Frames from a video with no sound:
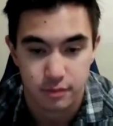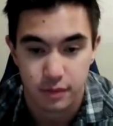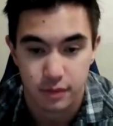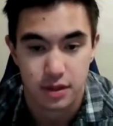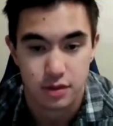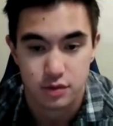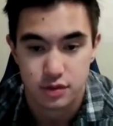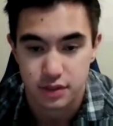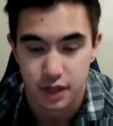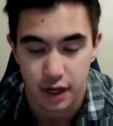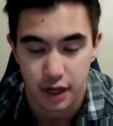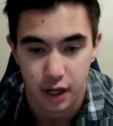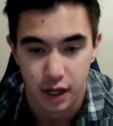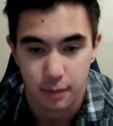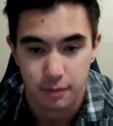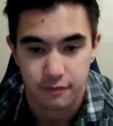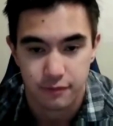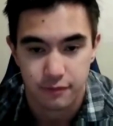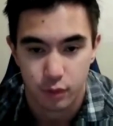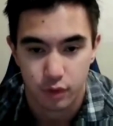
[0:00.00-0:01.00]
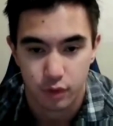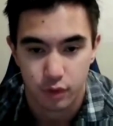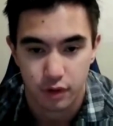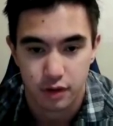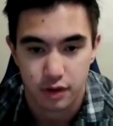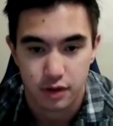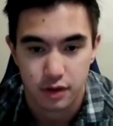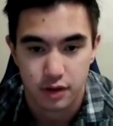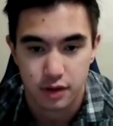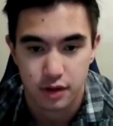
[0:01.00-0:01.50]
Maybe you sign up
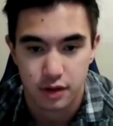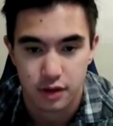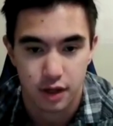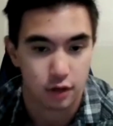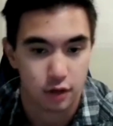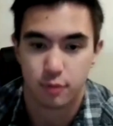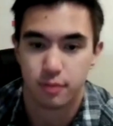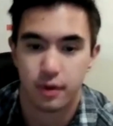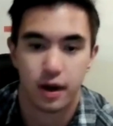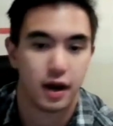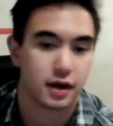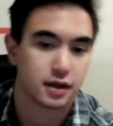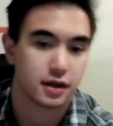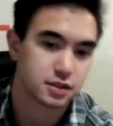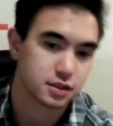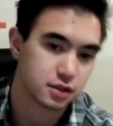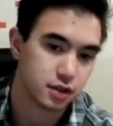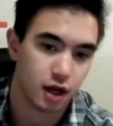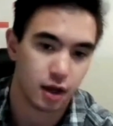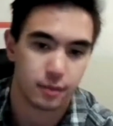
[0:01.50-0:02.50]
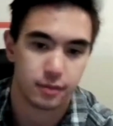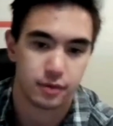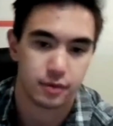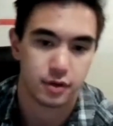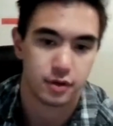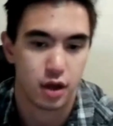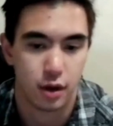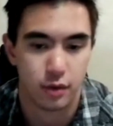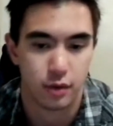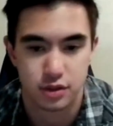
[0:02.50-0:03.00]
for a robotics club or
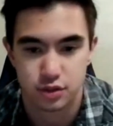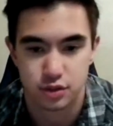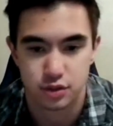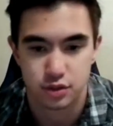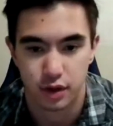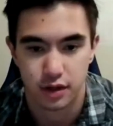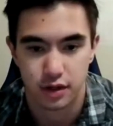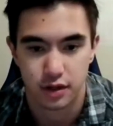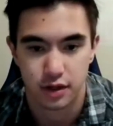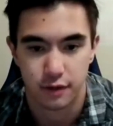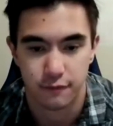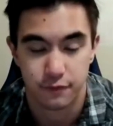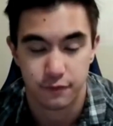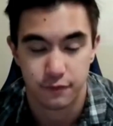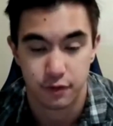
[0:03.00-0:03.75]
you go and join,